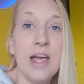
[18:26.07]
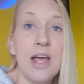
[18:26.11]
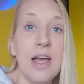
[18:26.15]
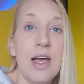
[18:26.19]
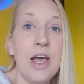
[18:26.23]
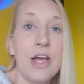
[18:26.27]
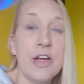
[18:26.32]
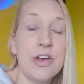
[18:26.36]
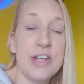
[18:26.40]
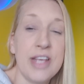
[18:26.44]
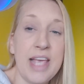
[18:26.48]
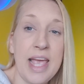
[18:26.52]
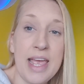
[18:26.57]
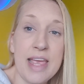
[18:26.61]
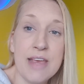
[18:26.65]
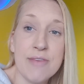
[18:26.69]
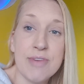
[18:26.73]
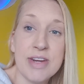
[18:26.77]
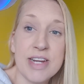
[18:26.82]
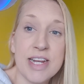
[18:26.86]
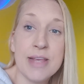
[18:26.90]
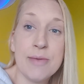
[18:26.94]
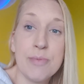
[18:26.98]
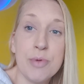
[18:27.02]
I'm going to get him
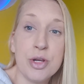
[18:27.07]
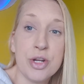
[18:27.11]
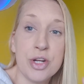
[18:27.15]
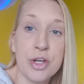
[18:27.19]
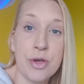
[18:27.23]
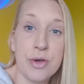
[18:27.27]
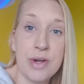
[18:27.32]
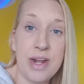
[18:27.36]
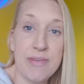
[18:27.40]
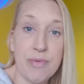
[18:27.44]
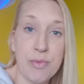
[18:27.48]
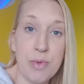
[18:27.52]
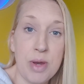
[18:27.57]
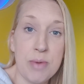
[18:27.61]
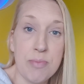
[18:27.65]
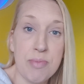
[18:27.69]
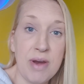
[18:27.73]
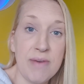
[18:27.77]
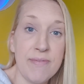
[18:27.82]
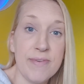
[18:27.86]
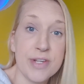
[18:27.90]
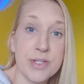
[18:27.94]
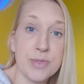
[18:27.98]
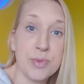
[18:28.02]
ready. We're going to go and have a quick
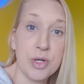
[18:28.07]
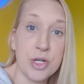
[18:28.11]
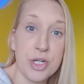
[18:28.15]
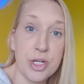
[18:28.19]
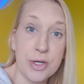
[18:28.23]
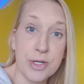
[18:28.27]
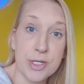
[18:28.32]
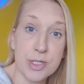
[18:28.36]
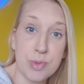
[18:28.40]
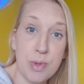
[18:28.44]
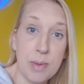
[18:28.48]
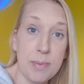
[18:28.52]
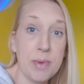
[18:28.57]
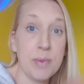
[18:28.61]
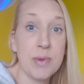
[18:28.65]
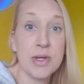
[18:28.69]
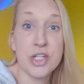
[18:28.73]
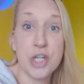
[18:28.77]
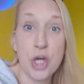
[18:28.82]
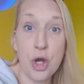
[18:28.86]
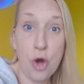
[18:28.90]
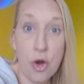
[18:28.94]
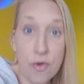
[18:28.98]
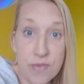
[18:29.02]
breakfast. We're going to go swimming, which
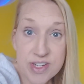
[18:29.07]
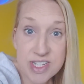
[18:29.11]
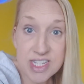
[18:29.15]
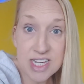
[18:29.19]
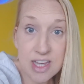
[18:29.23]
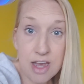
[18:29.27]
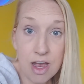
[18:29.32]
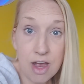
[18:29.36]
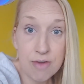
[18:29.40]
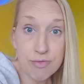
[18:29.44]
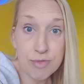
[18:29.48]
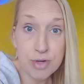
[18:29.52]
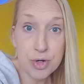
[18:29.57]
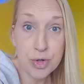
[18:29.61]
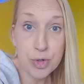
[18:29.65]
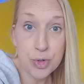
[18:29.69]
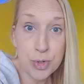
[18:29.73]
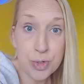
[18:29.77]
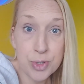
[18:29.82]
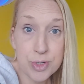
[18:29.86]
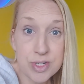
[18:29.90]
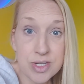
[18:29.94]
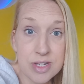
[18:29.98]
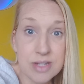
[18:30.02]
I obviously can't
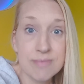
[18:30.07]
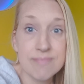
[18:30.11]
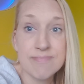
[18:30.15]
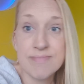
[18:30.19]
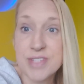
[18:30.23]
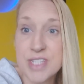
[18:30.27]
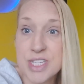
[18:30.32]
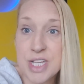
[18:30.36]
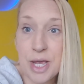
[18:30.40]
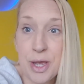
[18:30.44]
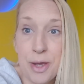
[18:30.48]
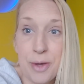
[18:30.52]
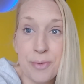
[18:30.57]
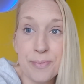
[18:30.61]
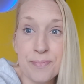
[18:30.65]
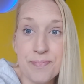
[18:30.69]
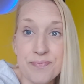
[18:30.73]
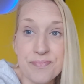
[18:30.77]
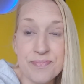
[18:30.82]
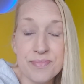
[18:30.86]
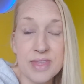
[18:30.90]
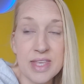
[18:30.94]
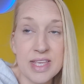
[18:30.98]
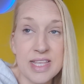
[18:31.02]
record. So
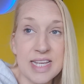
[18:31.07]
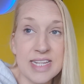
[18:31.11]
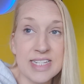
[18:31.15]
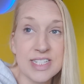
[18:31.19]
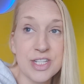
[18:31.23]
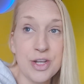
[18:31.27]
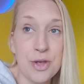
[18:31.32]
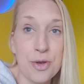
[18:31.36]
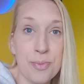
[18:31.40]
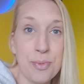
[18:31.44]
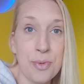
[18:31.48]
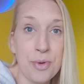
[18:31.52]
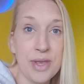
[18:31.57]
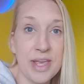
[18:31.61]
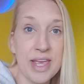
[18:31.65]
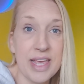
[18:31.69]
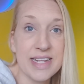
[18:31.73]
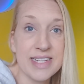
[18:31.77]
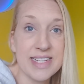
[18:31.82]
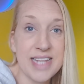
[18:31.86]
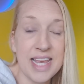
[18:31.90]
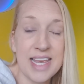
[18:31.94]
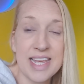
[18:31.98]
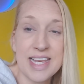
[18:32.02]
there's no point
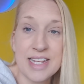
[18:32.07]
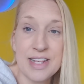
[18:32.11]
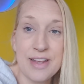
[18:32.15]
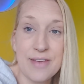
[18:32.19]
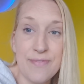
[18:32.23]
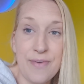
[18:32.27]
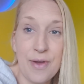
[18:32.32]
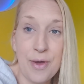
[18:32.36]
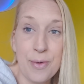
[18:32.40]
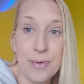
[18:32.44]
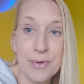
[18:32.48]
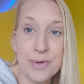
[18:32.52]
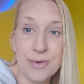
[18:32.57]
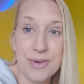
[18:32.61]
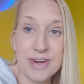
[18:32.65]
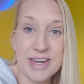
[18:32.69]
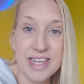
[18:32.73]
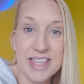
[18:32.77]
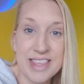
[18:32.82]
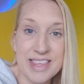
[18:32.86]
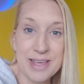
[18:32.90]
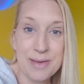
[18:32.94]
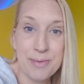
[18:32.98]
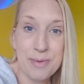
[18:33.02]
in taking the phone or
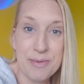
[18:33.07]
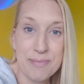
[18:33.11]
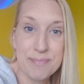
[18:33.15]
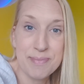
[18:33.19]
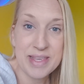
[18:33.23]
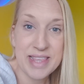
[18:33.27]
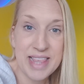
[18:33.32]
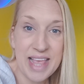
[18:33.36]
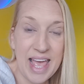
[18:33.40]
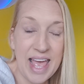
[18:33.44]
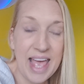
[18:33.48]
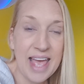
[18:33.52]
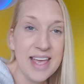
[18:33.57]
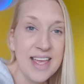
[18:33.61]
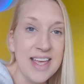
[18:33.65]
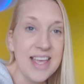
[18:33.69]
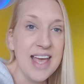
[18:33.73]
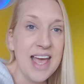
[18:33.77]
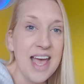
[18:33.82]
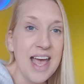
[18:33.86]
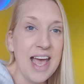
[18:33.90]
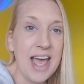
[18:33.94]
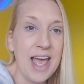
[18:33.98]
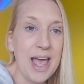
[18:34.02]
anything with me there.
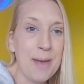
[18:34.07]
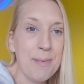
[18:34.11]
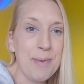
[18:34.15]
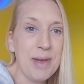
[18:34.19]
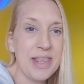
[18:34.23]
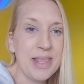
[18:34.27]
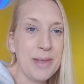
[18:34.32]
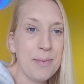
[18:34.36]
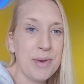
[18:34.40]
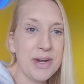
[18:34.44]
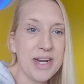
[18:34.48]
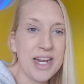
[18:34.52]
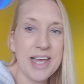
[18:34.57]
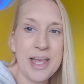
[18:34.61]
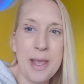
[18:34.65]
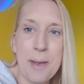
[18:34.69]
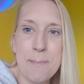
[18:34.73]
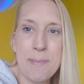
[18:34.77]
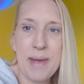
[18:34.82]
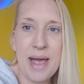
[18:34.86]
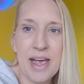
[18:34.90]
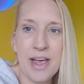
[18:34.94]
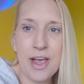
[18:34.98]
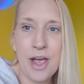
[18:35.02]
And then when I come
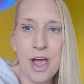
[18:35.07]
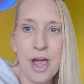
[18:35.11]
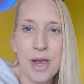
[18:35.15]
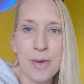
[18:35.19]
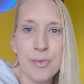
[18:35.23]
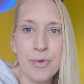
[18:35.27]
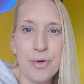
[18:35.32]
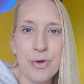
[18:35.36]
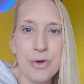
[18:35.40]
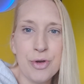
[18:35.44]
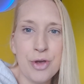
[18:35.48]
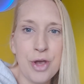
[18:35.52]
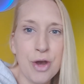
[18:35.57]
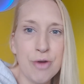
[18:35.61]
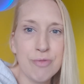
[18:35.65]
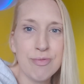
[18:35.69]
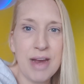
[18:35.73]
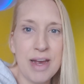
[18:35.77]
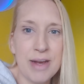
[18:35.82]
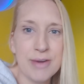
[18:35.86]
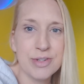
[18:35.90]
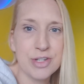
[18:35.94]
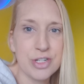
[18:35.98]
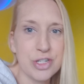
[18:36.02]
back, I will go
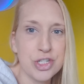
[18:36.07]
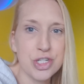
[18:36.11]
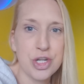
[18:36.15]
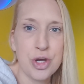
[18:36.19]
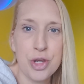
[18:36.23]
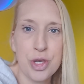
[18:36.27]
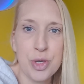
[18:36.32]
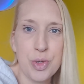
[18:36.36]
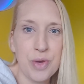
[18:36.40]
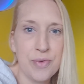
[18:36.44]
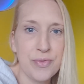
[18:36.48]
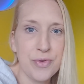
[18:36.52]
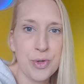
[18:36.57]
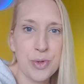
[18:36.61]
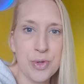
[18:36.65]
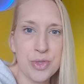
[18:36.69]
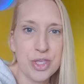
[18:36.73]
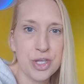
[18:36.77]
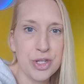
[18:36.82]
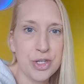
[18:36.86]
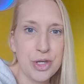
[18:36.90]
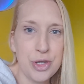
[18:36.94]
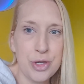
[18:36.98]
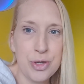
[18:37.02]
round and show you a few of
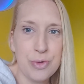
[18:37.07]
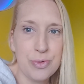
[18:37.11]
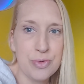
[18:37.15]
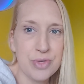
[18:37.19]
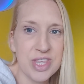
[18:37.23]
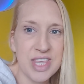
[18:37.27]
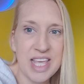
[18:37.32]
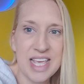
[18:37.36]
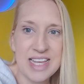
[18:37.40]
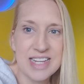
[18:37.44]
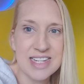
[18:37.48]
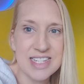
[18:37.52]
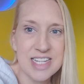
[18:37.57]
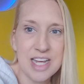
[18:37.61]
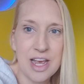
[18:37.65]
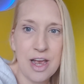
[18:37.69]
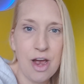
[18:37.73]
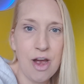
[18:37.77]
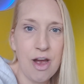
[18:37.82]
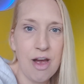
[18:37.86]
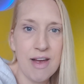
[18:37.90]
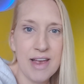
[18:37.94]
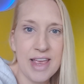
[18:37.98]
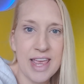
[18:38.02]
the new things that
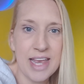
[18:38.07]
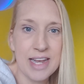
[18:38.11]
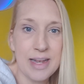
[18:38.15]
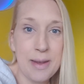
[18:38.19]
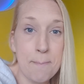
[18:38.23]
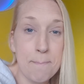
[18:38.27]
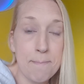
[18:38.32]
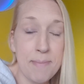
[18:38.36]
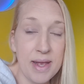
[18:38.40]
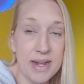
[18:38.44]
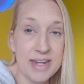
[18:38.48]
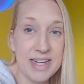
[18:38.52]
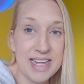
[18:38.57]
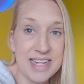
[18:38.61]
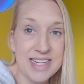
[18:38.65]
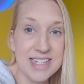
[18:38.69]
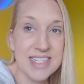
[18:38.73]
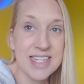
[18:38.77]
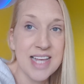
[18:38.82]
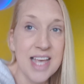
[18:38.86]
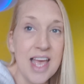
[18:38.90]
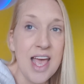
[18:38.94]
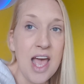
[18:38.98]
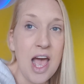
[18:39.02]
are in
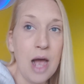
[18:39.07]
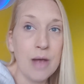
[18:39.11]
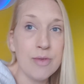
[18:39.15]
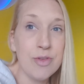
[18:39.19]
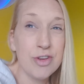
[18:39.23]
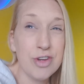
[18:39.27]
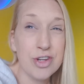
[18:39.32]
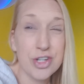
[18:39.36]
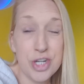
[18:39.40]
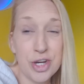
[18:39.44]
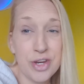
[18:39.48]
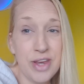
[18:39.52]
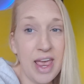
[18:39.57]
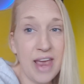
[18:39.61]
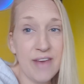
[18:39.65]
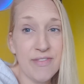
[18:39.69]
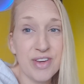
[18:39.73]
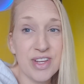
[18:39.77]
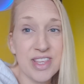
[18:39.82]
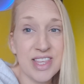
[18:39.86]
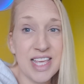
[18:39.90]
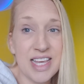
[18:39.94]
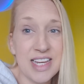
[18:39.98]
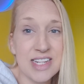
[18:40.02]
Butlins. I'm not going to show you
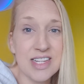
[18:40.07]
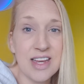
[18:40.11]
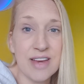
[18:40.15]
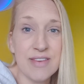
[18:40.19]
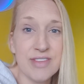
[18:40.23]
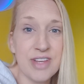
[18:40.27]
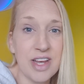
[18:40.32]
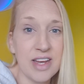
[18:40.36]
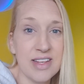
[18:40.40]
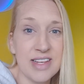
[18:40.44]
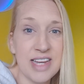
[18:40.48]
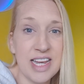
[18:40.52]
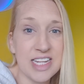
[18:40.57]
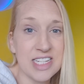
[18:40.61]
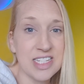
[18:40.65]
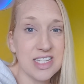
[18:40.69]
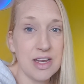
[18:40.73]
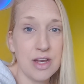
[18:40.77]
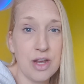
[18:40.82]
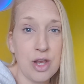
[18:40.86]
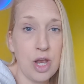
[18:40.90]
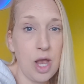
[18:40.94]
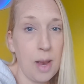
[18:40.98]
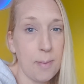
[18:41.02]
everything because I've done this
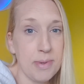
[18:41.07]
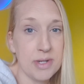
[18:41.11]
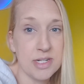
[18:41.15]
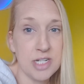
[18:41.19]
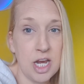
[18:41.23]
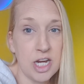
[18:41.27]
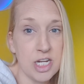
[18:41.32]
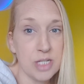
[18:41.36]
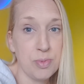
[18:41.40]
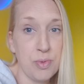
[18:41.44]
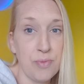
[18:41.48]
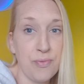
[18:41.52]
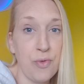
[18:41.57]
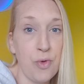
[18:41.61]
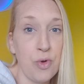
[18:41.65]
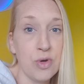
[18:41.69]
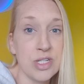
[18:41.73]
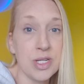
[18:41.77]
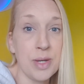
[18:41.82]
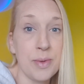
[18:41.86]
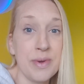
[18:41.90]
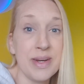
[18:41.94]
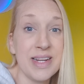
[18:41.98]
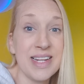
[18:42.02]
a couple of times before.
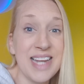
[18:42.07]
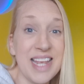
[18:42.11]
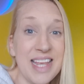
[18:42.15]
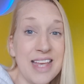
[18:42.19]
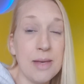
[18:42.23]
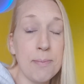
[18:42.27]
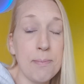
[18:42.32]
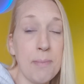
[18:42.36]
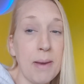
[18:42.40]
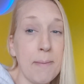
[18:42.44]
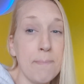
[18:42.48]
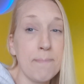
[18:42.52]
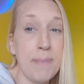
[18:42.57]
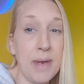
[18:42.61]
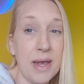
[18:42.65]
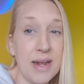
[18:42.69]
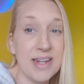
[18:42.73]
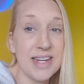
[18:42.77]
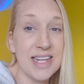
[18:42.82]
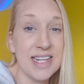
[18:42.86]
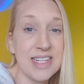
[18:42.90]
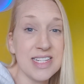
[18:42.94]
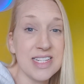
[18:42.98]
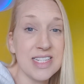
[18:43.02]
So I will link my
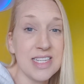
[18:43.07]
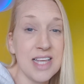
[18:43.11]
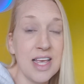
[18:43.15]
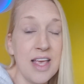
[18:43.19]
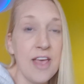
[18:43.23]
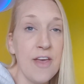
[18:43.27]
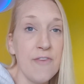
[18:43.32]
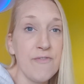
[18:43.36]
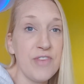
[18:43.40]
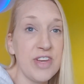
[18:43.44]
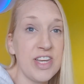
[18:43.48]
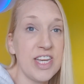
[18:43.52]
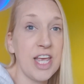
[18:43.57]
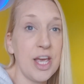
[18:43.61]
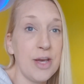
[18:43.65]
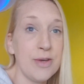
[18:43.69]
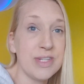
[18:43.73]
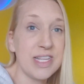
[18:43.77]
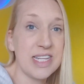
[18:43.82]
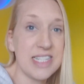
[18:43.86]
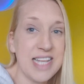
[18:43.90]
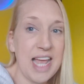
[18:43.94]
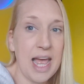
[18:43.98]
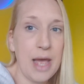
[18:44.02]
Butlins
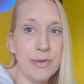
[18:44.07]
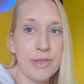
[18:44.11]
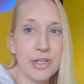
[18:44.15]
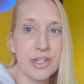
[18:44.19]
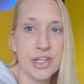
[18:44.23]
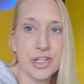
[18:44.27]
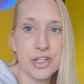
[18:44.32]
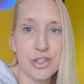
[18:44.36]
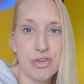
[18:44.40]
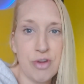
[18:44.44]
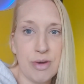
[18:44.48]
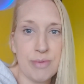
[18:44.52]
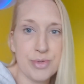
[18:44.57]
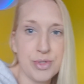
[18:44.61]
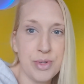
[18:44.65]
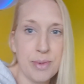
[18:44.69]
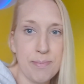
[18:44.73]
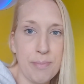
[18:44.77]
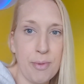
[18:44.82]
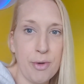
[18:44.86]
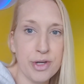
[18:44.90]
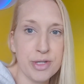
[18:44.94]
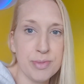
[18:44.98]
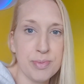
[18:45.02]
videos down in the description
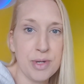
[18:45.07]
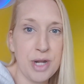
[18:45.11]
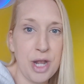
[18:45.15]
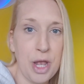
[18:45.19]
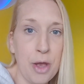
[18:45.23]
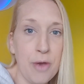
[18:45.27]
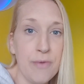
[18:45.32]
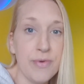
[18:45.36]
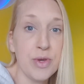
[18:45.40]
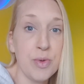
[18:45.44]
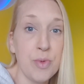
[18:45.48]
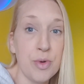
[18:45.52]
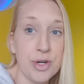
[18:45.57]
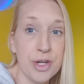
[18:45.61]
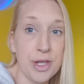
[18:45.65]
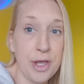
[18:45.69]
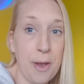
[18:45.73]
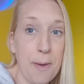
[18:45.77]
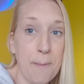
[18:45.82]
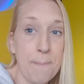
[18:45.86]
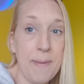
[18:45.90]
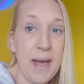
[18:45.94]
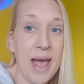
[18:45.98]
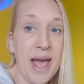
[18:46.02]
box below if you want to
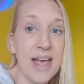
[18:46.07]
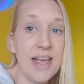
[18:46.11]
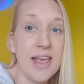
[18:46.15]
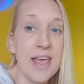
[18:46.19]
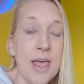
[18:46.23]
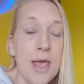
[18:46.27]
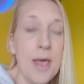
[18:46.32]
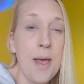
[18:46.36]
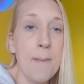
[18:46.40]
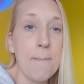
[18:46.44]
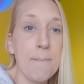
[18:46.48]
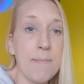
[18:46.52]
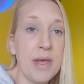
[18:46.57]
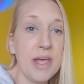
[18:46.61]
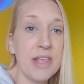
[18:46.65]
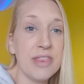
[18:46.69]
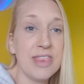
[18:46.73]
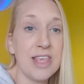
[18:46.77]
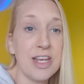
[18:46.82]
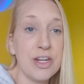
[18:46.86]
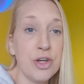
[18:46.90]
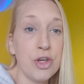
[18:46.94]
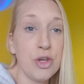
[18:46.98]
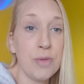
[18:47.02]
go back. But
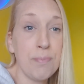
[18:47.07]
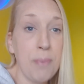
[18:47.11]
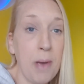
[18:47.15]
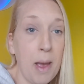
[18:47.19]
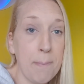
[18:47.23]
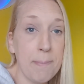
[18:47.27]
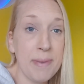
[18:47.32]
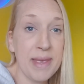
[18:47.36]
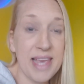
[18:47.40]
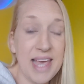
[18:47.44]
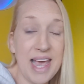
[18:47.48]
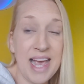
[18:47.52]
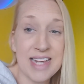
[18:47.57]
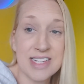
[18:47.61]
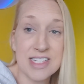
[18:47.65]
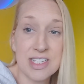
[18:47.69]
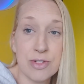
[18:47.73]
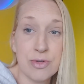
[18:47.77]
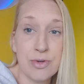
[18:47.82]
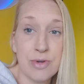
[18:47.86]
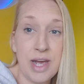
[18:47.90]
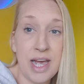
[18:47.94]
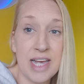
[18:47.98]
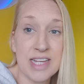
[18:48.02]
the new Puppet
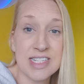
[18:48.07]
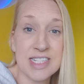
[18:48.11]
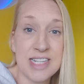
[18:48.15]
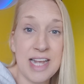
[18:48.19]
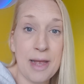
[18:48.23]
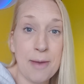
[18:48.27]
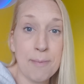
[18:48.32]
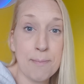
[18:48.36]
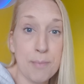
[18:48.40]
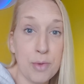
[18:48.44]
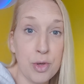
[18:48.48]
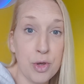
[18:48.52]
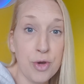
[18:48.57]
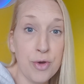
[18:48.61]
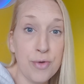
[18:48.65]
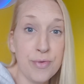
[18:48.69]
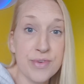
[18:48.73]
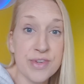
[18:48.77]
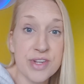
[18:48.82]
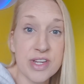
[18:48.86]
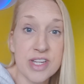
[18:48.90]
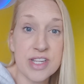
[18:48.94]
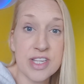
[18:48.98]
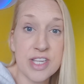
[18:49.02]
Castle has now
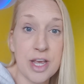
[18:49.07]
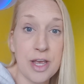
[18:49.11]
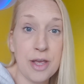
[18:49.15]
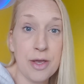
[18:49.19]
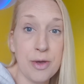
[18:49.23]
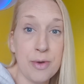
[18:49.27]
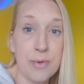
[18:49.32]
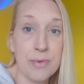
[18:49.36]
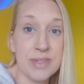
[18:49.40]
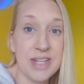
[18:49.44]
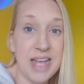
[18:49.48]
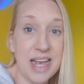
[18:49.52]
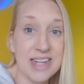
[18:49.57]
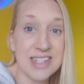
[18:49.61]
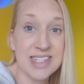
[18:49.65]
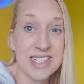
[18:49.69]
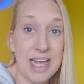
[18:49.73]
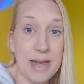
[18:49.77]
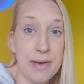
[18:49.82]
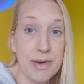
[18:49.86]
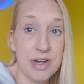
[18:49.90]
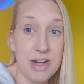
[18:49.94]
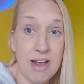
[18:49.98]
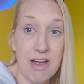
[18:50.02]
moved. So that's
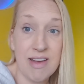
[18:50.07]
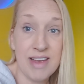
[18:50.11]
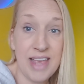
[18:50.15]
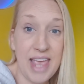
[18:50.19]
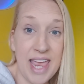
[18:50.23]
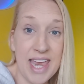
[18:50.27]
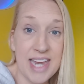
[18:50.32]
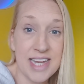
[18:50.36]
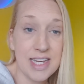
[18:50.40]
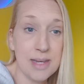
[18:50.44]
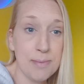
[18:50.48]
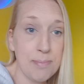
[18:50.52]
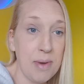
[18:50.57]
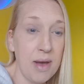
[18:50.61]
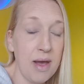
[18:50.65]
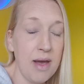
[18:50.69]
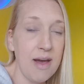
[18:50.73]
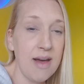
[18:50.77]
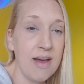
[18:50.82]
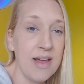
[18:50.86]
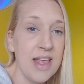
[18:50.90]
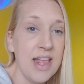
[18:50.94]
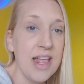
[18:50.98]
now an arcadey part.